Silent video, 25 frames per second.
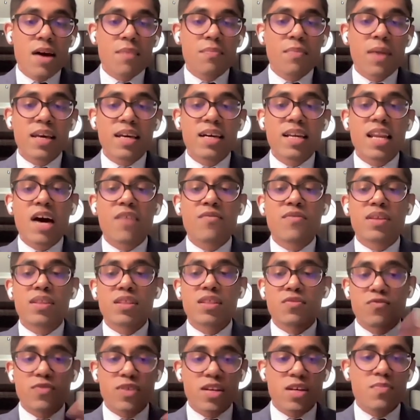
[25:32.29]
by allowing
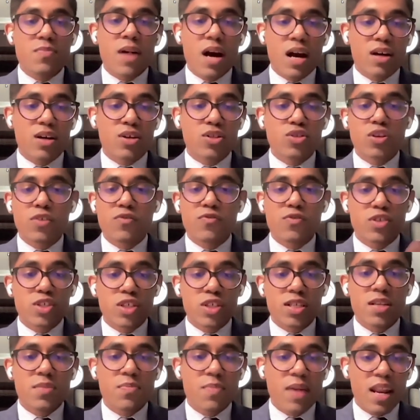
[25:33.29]
the free market to
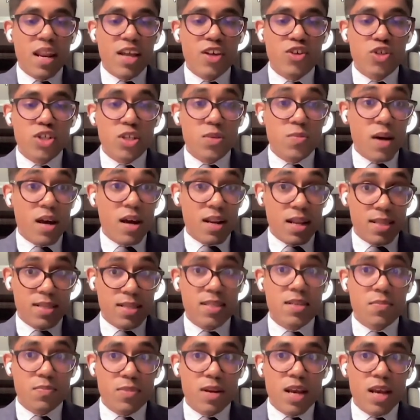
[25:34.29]
efficiently manage demand and
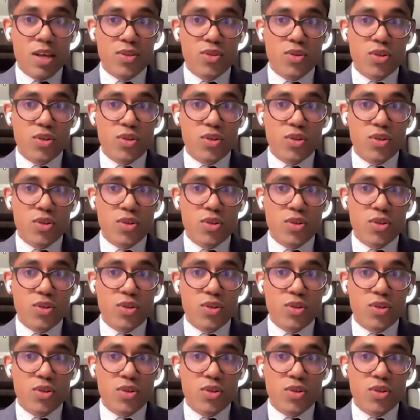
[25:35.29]
supply.